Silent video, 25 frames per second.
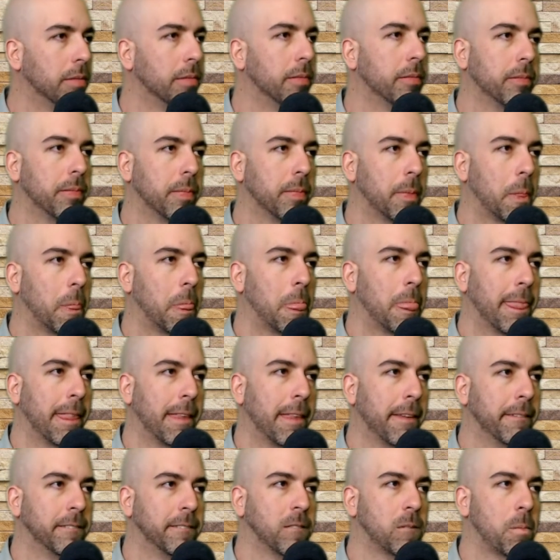So that
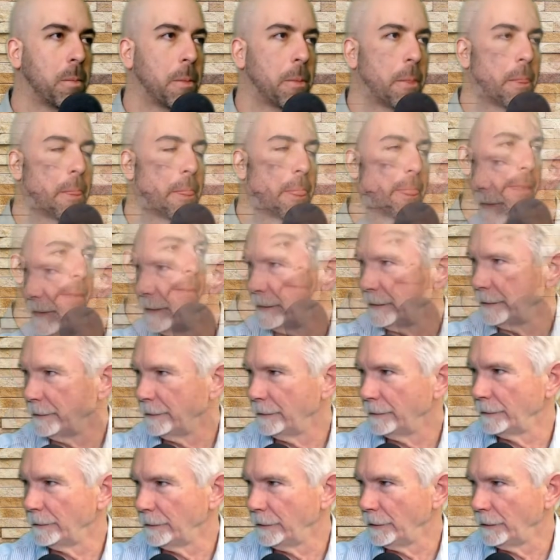screw mechanism that
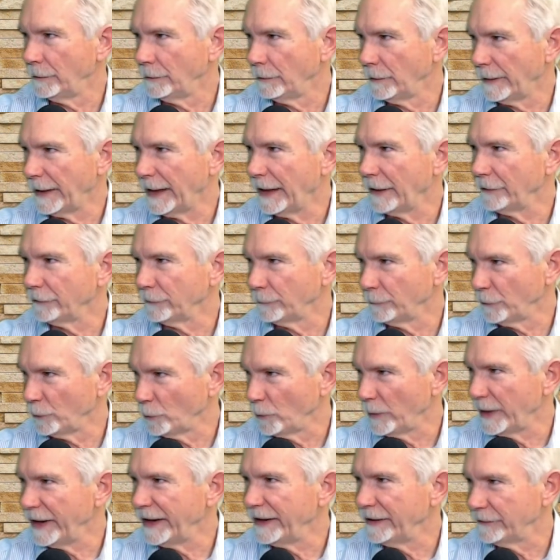allows them to
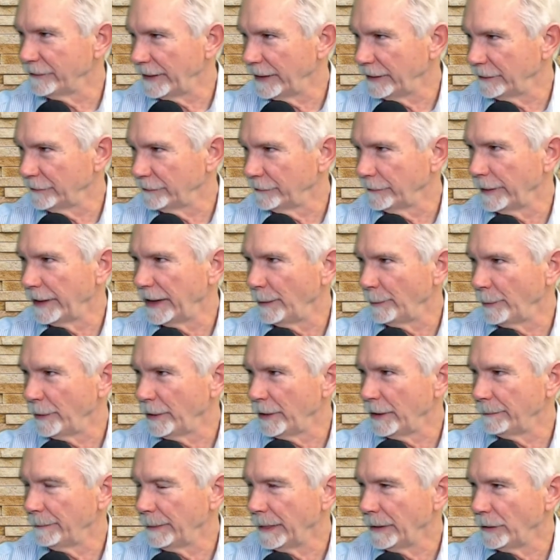raise that slab
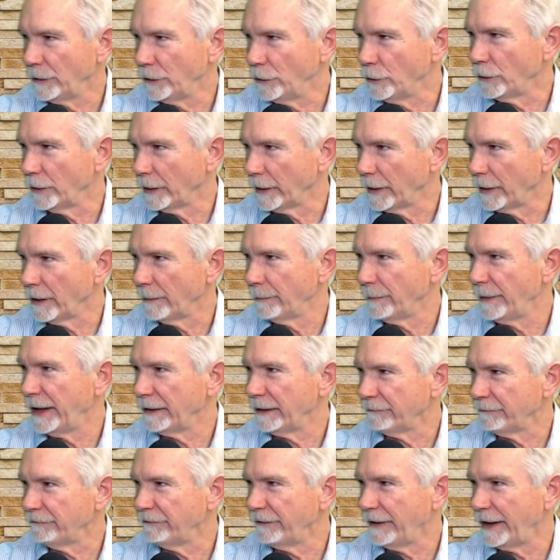up, you can come
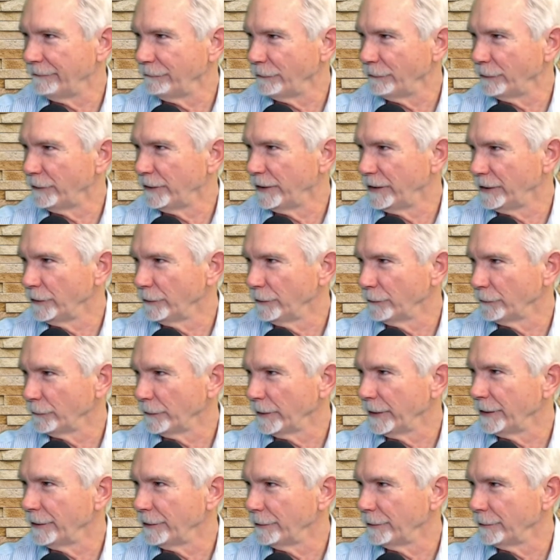back 5 or 10 years
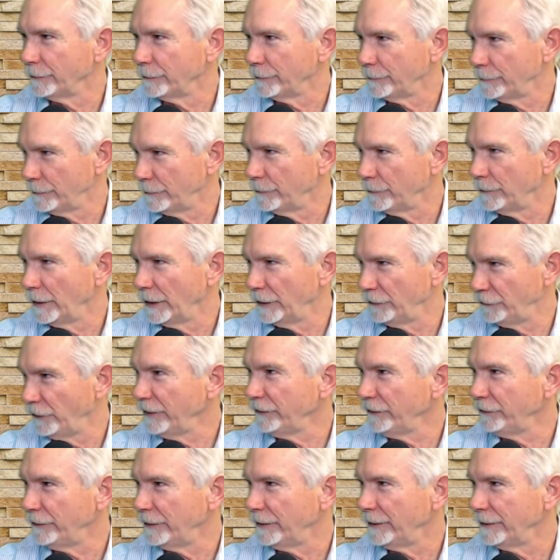later and
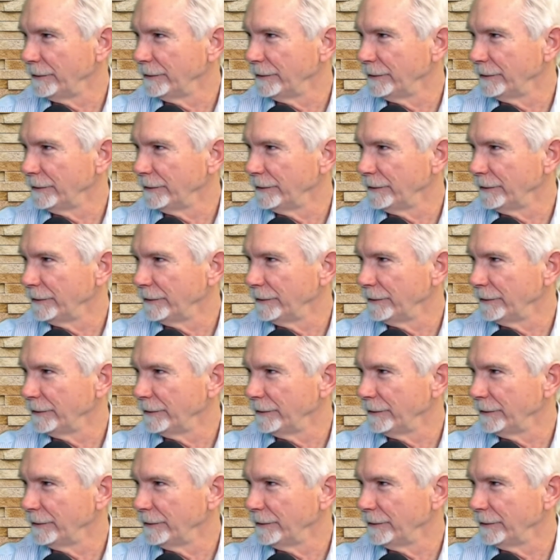adjust it.